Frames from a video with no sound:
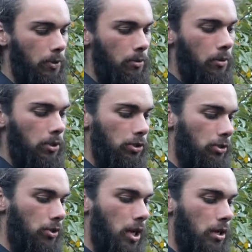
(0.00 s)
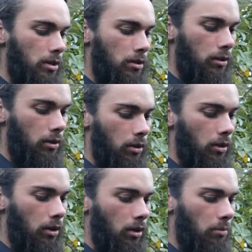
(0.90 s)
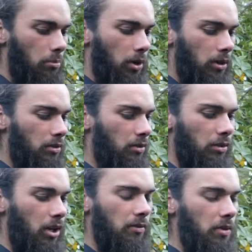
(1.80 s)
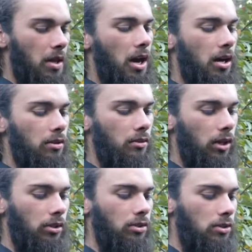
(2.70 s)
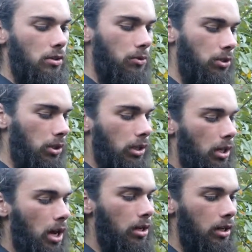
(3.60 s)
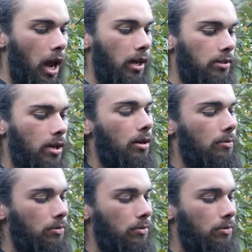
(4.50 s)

throw an istune at it. But even that, like just little shit like that, it adds up.